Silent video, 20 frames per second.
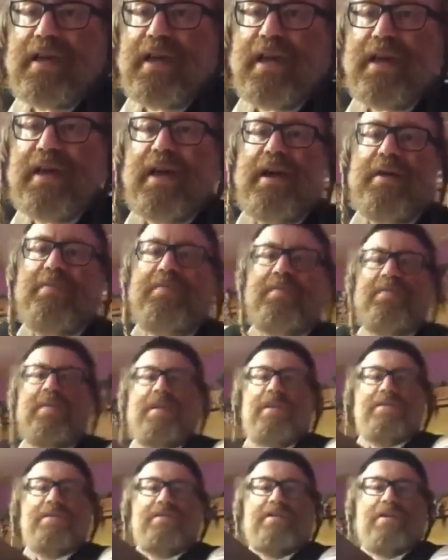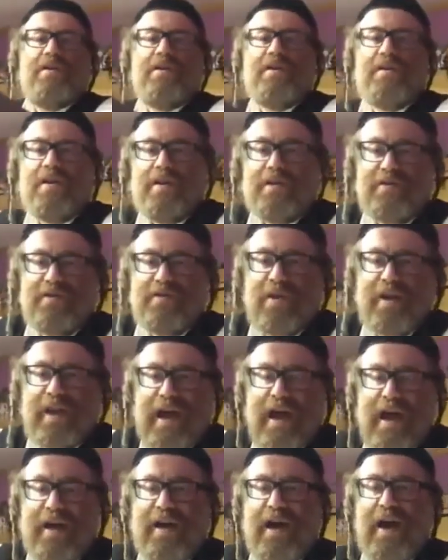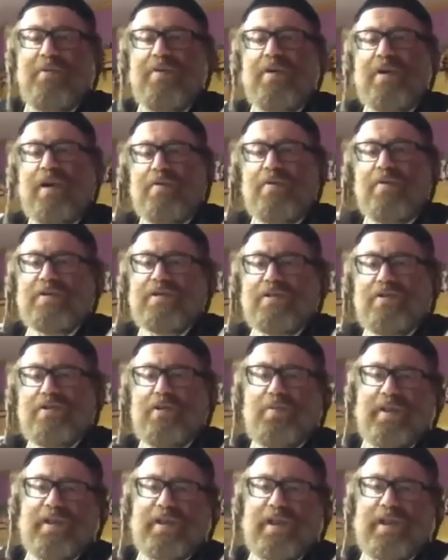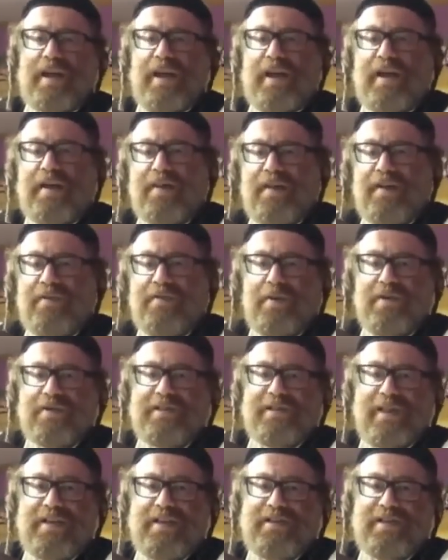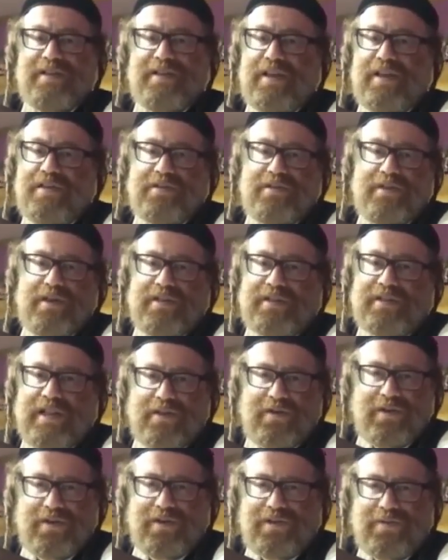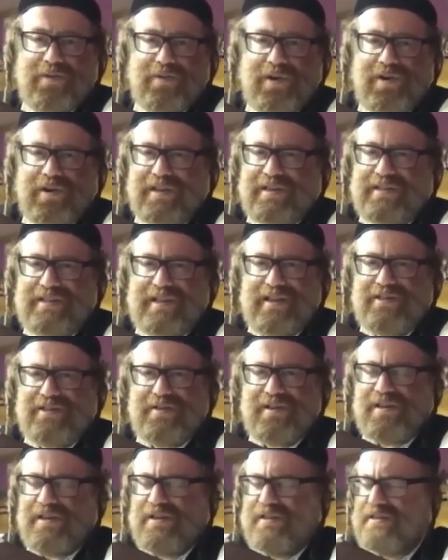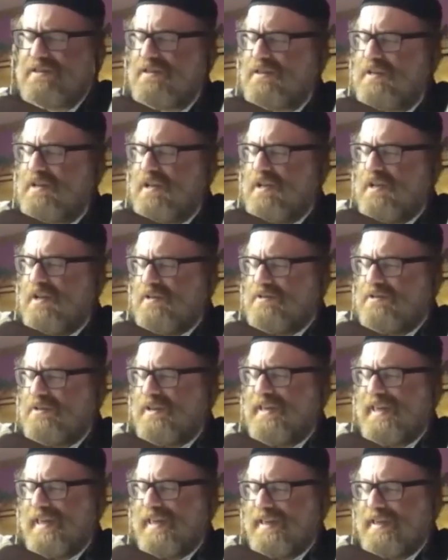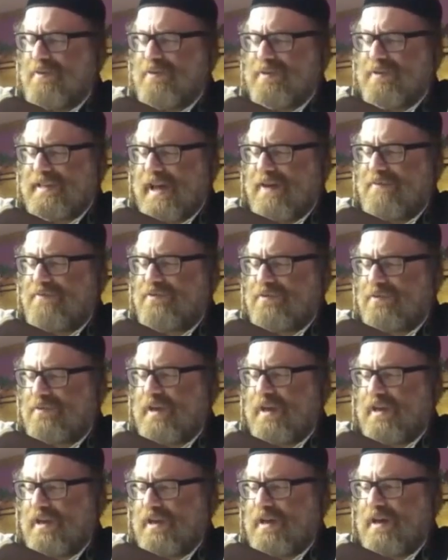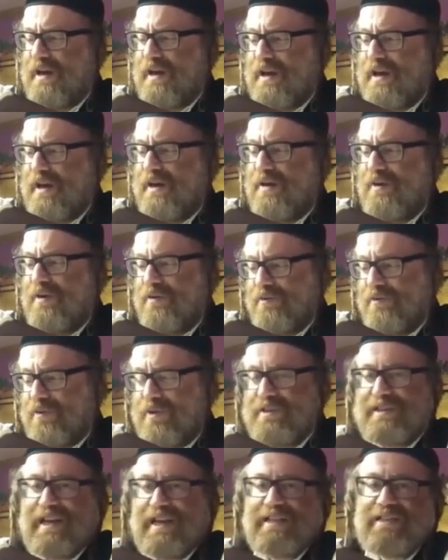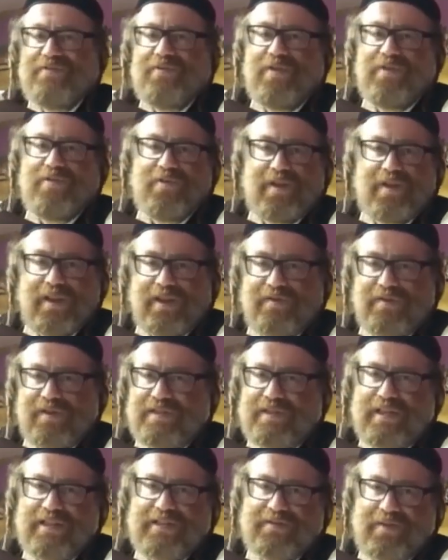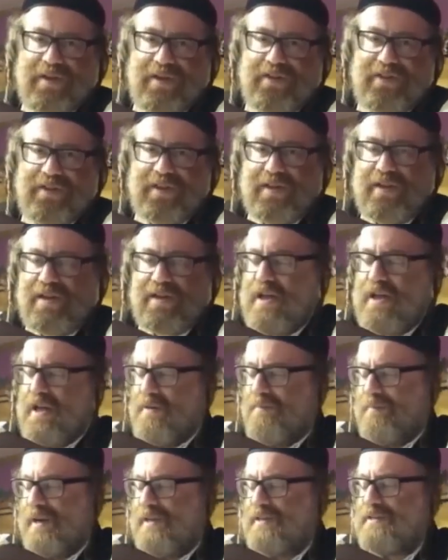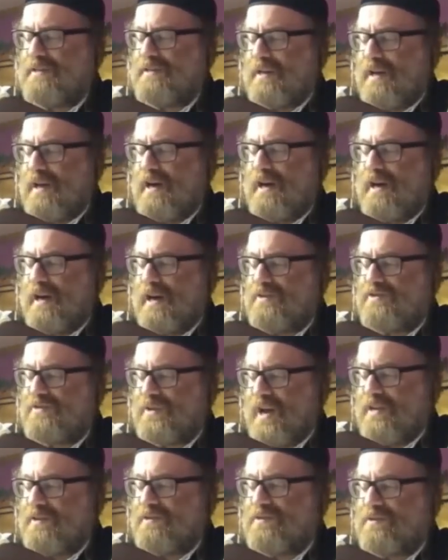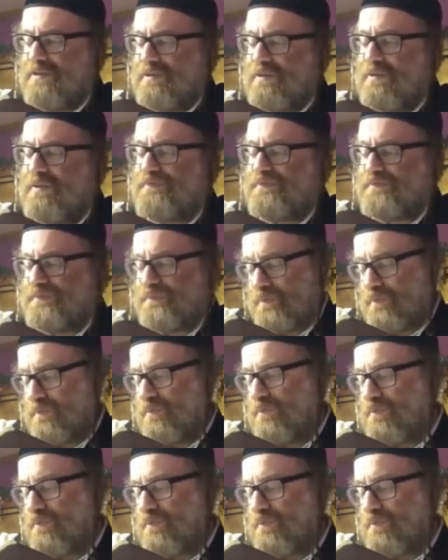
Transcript: okay I'm so sorry I, I, I was stupid I, I was this and that. So it's not going to work. It's not so easy. So he, he would have to like, uh, of course, ask for forgiveness. That's one thing, but uh, try to